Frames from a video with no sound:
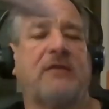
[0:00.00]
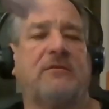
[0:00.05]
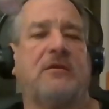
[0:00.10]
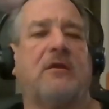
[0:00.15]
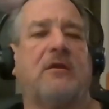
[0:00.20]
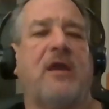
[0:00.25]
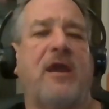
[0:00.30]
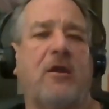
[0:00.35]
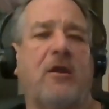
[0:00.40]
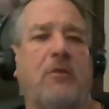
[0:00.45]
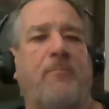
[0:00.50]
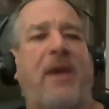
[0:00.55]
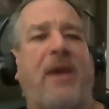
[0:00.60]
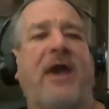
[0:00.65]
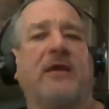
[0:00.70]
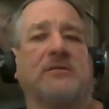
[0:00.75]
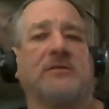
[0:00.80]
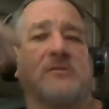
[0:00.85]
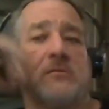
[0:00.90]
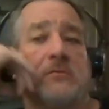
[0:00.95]
their
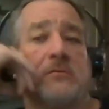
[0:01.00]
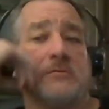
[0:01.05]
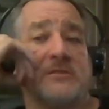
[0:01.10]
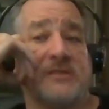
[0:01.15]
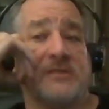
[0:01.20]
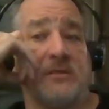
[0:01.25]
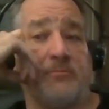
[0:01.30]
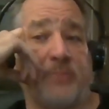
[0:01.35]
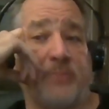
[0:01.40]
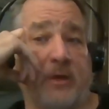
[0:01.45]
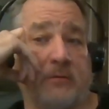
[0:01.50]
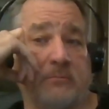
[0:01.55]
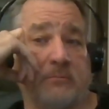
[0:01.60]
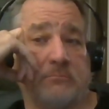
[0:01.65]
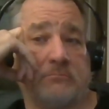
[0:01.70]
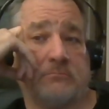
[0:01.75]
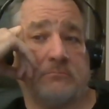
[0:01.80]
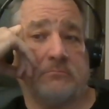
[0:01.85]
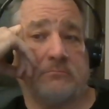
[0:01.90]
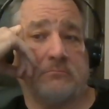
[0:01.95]
airbags or their seatbelt,
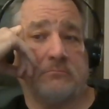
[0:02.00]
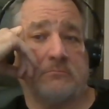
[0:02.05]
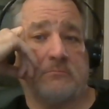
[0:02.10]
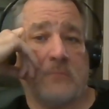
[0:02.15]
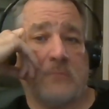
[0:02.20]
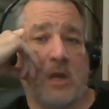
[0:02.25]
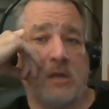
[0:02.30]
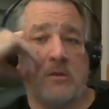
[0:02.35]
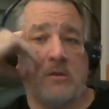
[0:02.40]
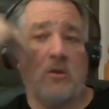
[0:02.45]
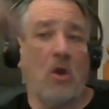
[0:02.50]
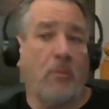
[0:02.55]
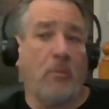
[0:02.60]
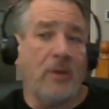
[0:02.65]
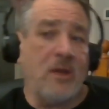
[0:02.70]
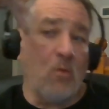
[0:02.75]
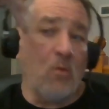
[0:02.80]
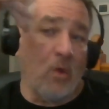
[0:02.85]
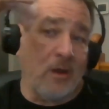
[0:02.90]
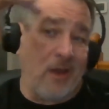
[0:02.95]
right?
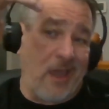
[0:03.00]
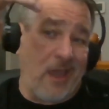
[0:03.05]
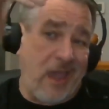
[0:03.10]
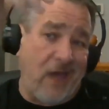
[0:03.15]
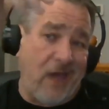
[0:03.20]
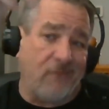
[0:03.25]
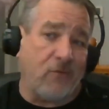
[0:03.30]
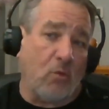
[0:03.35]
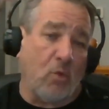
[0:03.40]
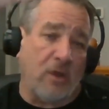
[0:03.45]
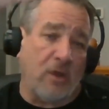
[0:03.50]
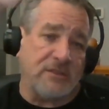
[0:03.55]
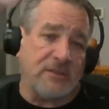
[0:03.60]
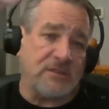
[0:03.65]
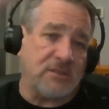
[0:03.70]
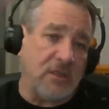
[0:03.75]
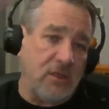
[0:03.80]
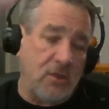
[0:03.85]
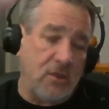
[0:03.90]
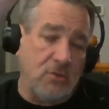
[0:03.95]
Nobody ever wants
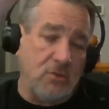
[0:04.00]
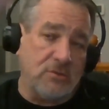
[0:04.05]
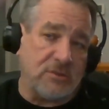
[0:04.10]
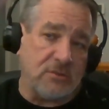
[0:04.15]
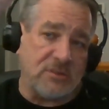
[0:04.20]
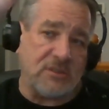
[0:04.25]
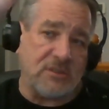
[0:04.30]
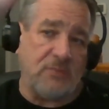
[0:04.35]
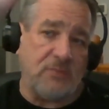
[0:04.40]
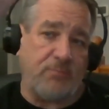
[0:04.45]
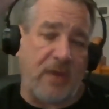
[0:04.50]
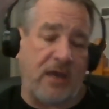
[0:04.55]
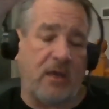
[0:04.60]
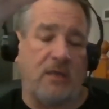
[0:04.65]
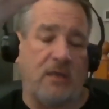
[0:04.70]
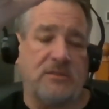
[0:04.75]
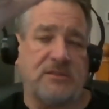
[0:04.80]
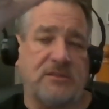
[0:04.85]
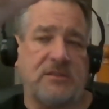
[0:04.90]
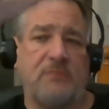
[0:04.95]
to use their
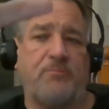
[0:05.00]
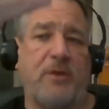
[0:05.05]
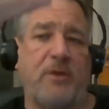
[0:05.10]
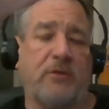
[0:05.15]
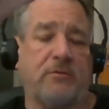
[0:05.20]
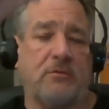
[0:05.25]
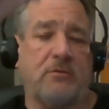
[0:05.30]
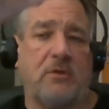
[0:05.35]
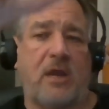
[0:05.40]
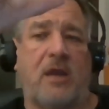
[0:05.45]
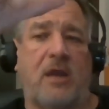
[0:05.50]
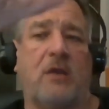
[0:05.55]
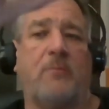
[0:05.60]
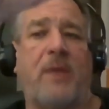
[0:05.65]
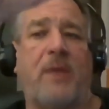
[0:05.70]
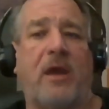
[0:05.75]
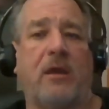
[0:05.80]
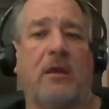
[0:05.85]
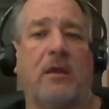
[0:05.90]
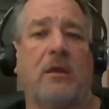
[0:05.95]
seatbelt or
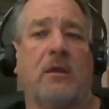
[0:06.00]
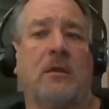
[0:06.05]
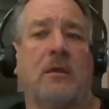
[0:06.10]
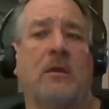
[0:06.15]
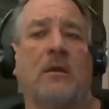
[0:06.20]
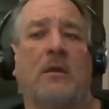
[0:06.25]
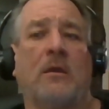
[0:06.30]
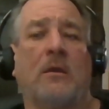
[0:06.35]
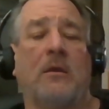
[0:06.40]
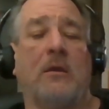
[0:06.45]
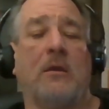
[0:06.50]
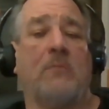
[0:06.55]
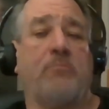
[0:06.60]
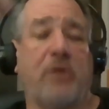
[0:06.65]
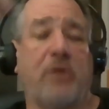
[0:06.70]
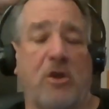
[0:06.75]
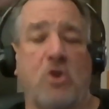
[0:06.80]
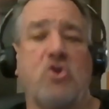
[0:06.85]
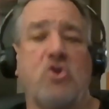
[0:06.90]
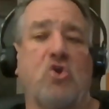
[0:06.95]
airbag.
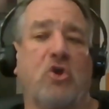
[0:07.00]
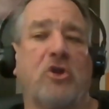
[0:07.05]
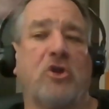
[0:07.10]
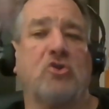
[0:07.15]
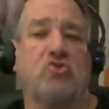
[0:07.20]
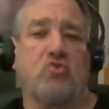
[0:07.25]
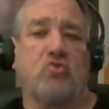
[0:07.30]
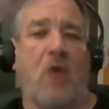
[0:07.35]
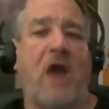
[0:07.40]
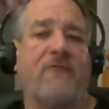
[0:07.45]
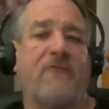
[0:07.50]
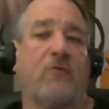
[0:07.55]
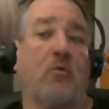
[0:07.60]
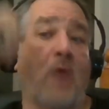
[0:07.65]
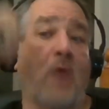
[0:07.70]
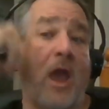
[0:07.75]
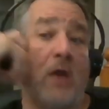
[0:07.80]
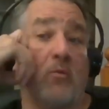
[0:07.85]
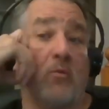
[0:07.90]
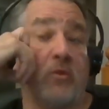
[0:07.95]
But are you going to drive
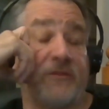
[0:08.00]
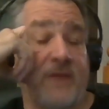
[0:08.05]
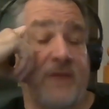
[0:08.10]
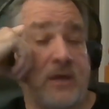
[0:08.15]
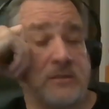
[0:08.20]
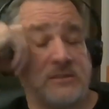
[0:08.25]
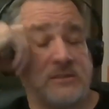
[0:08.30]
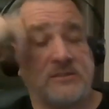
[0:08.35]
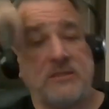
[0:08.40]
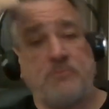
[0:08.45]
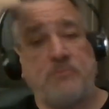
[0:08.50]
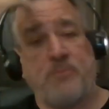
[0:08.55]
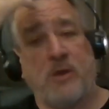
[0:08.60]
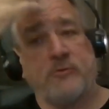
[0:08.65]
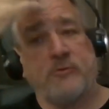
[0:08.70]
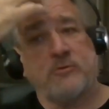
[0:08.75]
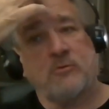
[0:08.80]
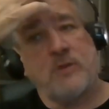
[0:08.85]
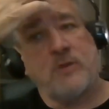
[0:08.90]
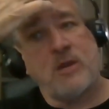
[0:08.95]
around without a
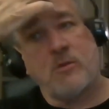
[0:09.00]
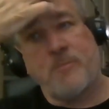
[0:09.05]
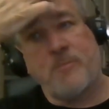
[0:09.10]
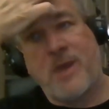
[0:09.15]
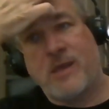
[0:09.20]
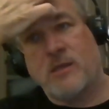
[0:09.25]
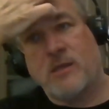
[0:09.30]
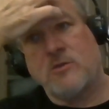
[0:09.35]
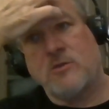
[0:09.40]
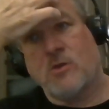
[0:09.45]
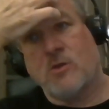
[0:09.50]
seatbelt or an airbag in your